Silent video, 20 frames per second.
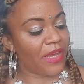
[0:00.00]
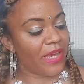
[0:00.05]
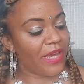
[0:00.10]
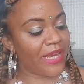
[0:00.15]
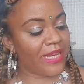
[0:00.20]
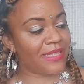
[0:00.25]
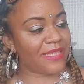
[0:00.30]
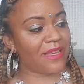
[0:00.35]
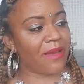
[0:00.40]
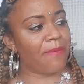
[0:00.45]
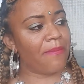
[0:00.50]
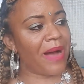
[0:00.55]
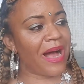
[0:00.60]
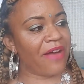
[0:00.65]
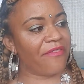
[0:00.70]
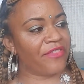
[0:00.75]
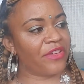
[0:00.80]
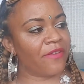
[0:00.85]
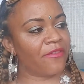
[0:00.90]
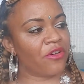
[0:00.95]
It's a
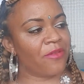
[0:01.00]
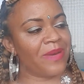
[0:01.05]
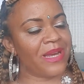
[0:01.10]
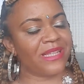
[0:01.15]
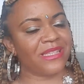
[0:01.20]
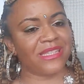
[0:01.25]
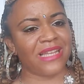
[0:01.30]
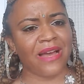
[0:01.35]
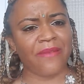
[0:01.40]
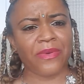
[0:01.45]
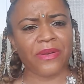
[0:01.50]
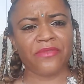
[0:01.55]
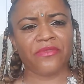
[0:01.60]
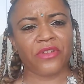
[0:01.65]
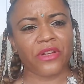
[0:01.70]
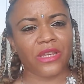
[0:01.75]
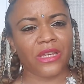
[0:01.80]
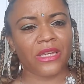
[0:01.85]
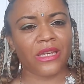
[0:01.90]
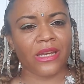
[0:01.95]
mafia romance, and I've been
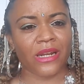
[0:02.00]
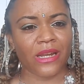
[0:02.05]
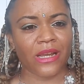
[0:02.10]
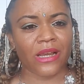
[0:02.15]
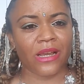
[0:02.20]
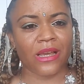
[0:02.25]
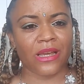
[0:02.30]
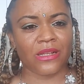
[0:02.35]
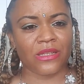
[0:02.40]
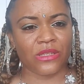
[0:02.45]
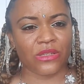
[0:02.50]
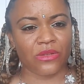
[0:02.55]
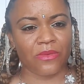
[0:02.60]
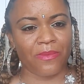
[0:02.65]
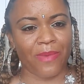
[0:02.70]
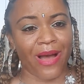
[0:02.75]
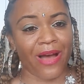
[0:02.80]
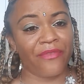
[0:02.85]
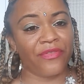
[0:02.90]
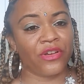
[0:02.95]
really getting into
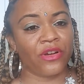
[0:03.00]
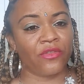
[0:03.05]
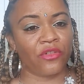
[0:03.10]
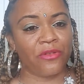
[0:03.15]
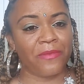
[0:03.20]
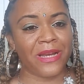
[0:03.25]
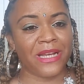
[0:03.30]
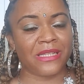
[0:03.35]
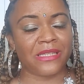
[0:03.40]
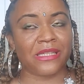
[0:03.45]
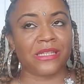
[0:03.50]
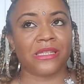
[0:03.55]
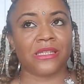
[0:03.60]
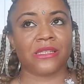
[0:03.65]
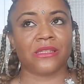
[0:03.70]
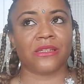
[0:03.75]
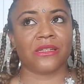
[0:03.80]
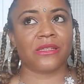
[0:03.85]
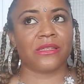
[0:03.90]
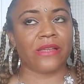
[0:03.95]
mafia romances
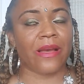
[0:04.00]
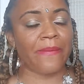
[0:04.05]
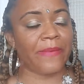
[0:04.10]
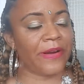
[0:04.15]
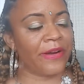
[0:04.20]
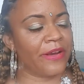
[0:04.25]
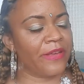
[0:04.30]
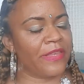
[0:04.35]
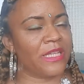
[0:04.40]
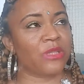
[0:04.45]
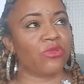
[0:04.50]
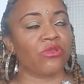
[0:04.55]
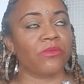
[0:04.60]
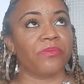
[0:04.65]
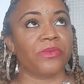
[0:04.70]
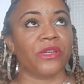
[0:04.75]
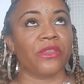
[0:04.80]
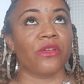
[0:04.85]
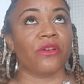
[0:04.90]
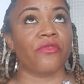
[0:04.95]
this summer, and this would
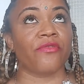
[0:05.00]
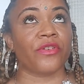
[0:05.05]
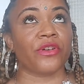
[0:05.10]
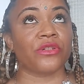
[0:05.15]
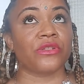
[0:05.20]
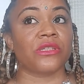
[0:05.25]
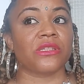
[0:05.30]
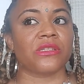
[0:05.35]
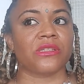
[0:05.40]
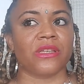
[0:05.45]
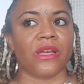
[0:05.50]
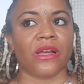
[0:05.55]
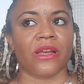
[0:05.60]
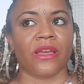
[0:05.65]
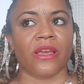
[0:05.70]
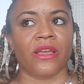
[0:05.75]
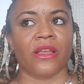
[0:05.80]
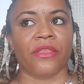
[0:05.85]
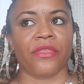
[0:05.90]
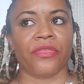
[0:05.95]
be the first,
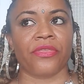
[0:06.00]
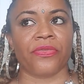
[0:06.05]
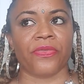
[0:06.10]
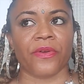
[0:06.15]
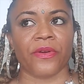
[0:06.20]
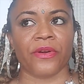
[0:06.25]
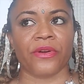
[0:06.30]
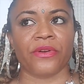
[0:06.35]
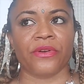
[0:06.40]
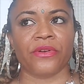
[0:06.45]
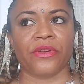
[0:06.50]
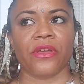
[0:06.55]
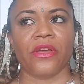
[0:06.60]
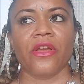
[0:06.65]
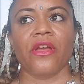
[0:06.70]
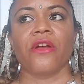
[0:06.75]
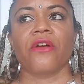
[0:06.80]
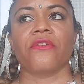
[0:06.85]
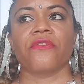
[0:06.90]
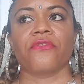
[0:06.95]
second, third,
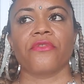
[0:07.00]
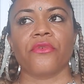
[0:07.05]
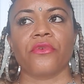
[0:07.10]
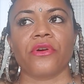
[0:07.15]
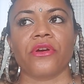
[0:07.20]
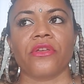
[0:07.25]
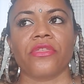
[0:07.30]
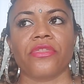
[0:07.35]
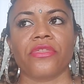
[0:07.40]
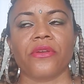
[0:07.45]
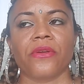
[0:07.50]
fourth.